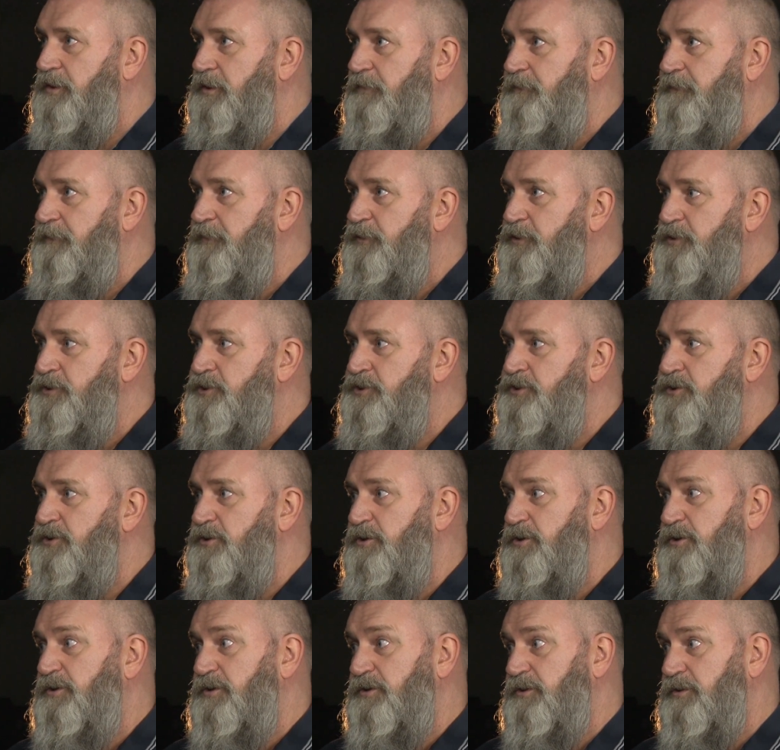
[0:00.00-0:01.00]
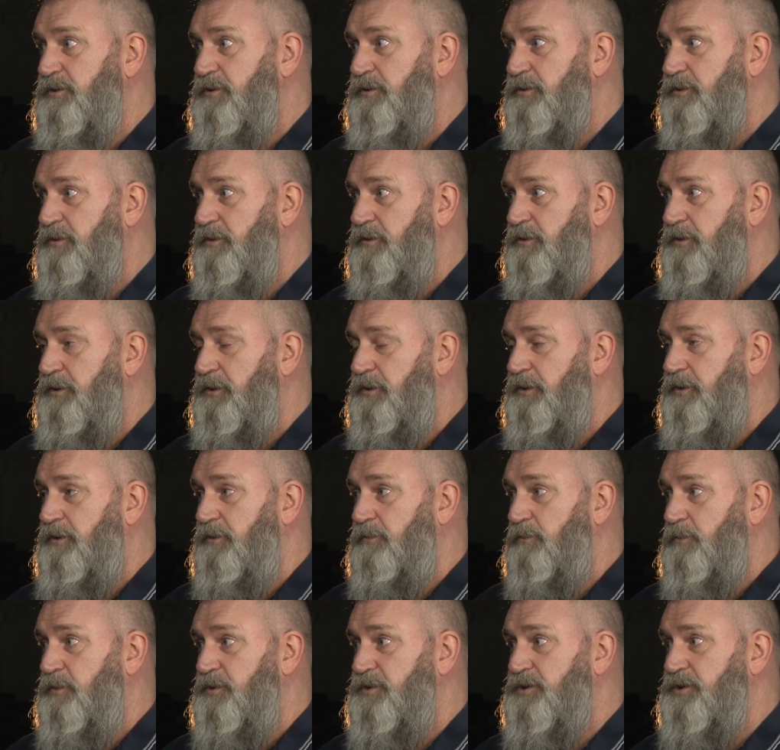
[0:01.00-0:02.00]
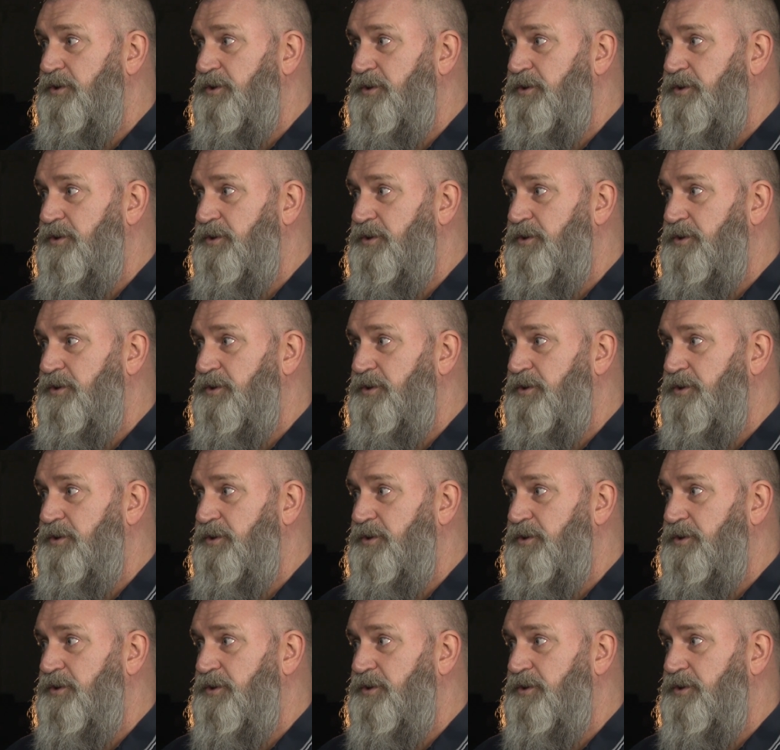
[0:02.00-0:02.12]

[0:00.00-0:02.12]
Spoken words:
the first year was